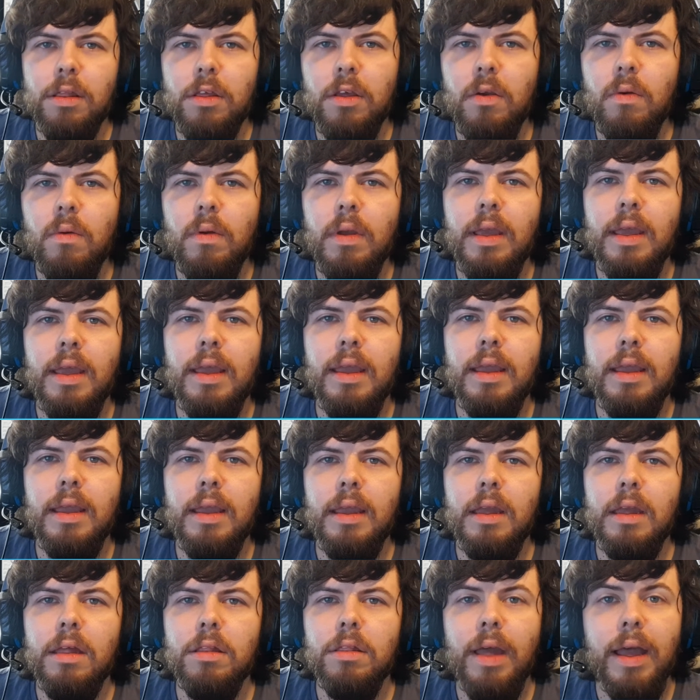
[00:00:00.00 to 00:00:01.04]
you
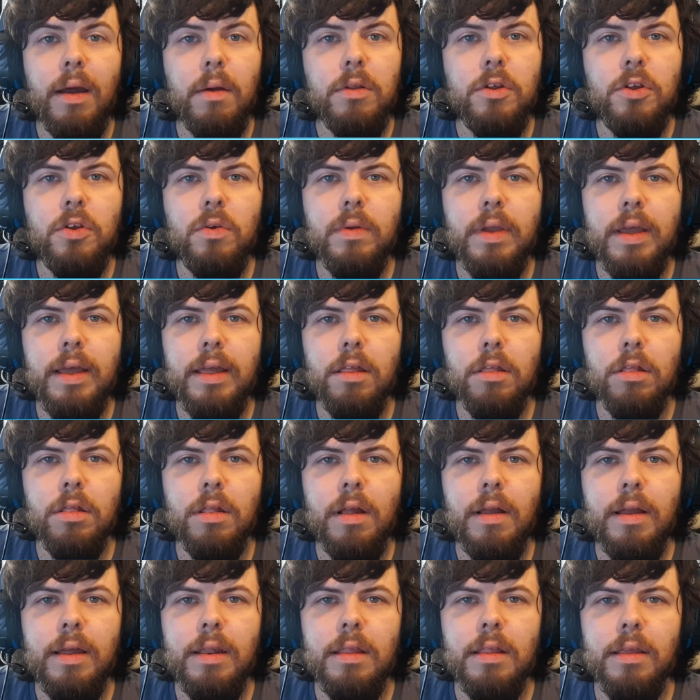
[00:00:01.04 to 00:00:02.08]
is, how did you get
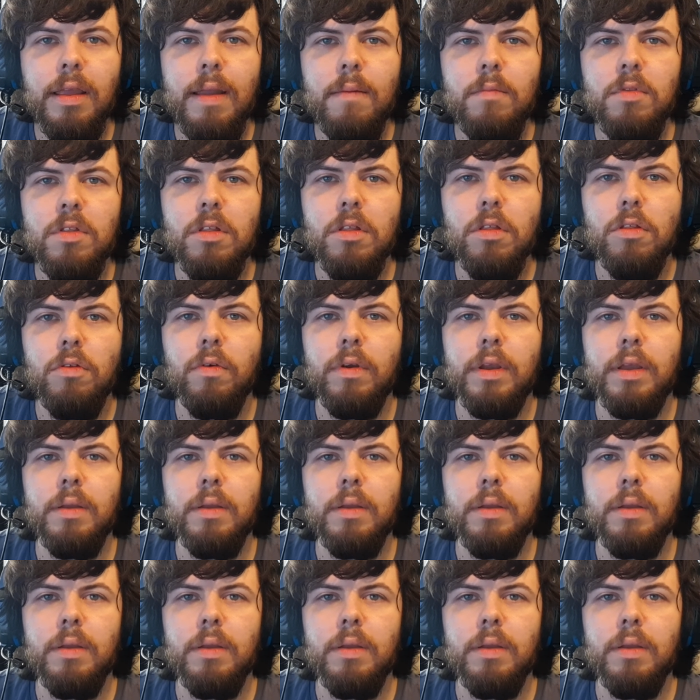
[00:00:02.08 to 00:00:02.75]
started in the games industry?